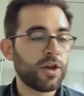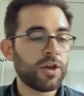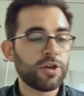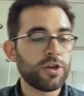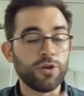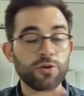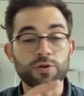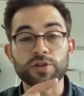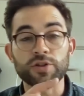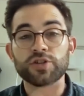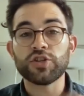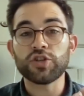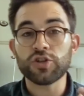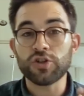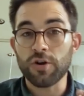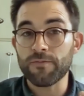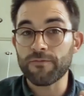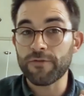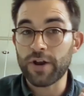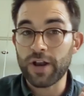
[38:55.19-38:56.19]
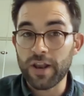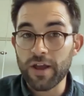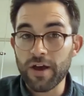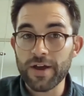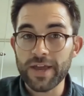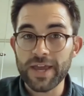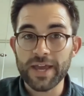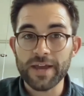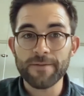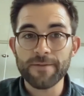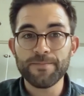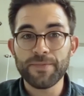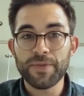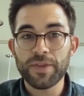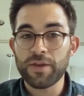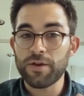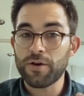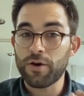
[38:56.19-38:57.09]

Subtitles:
You can stop relying